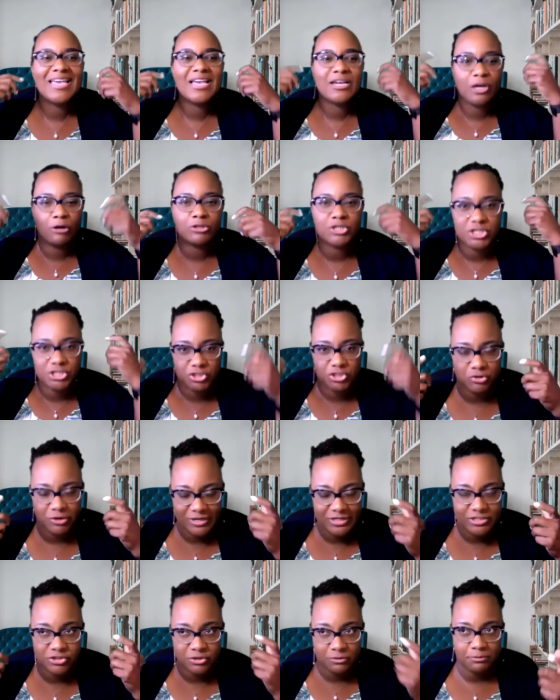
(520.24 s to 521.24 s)
Coaching
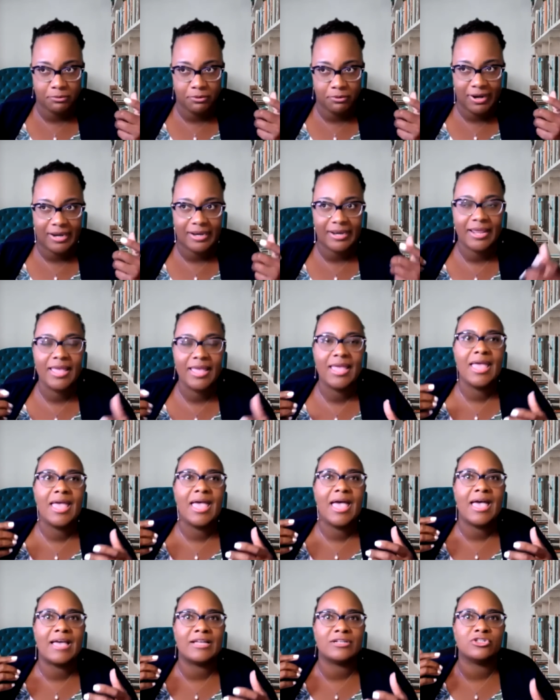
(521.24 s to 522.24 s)
trains your brain.
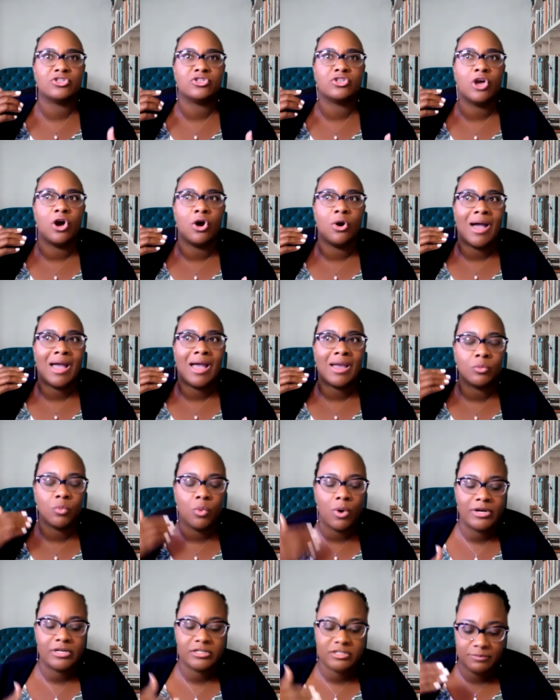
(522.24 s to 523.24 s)
And so I
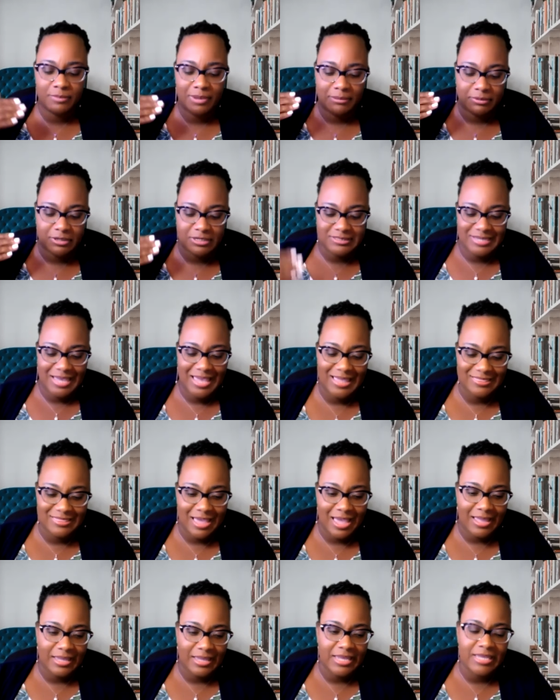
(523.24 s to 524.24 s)
wanted to be able to take
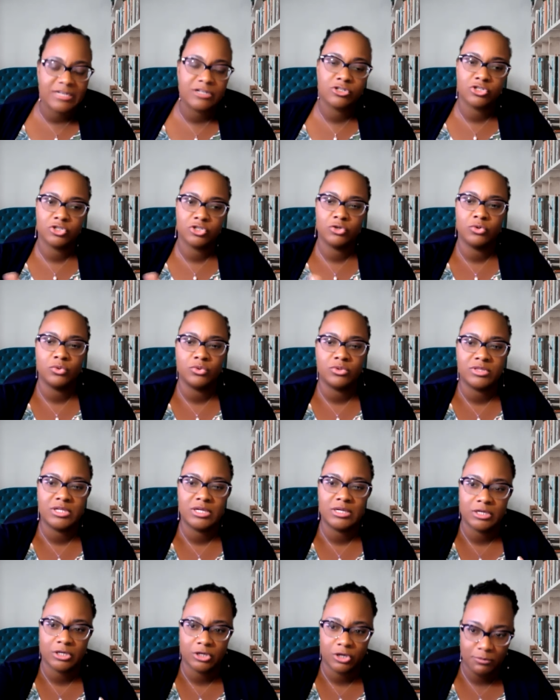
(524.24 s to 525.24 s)
that into
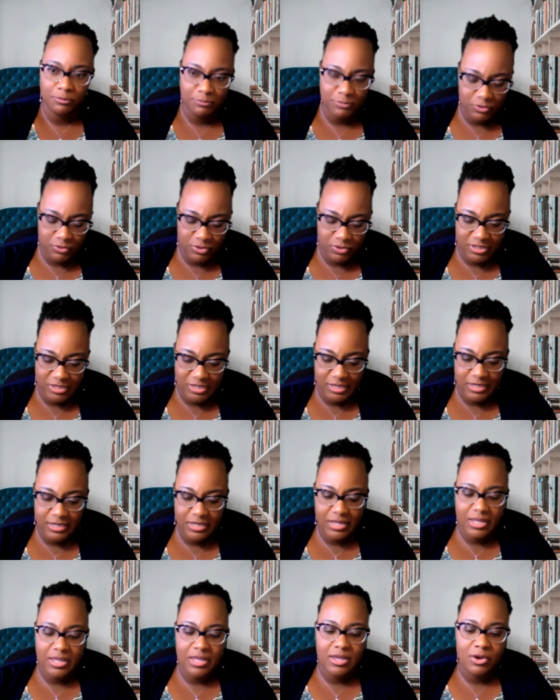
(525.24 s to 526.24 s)
the community
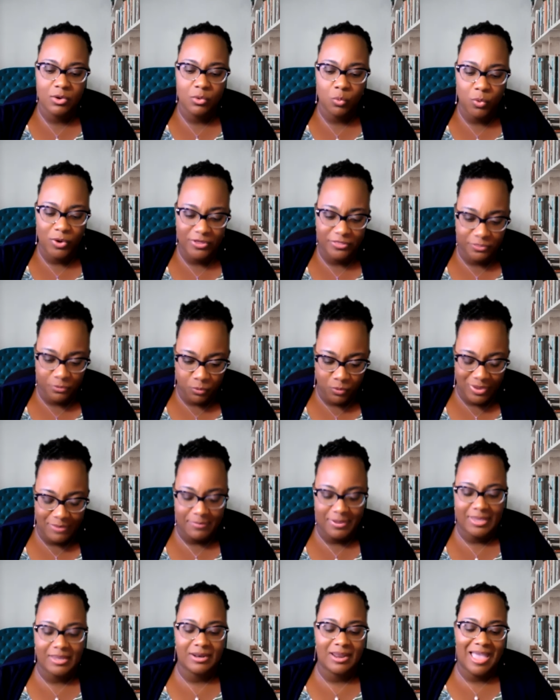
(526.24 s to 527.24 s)
with
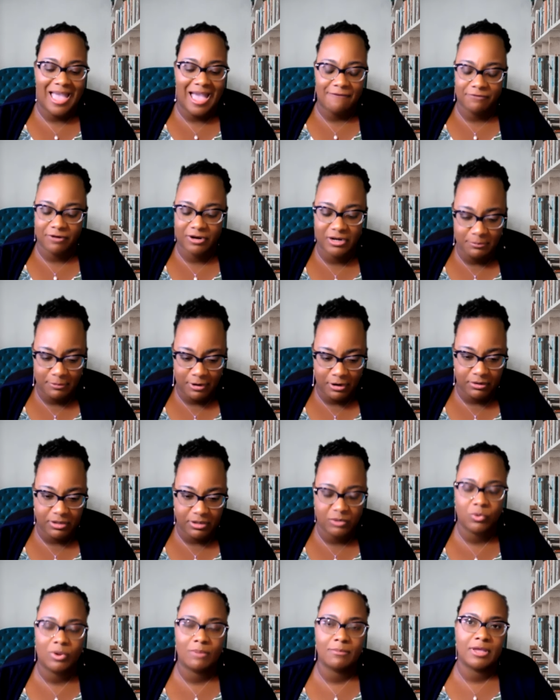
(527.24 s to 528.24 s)
women,
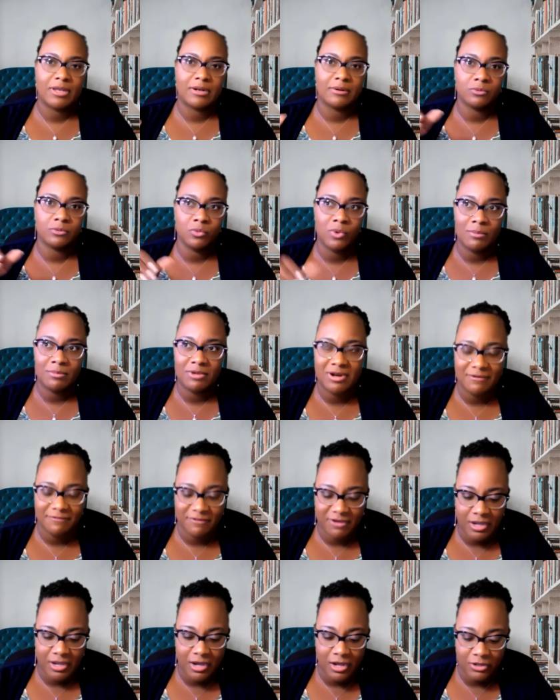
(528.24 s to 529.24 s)
African-American women, women of
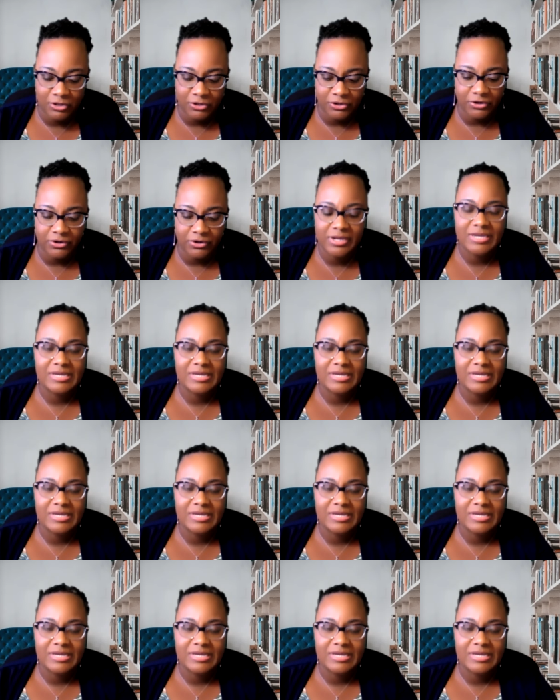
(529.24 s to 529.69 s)
color,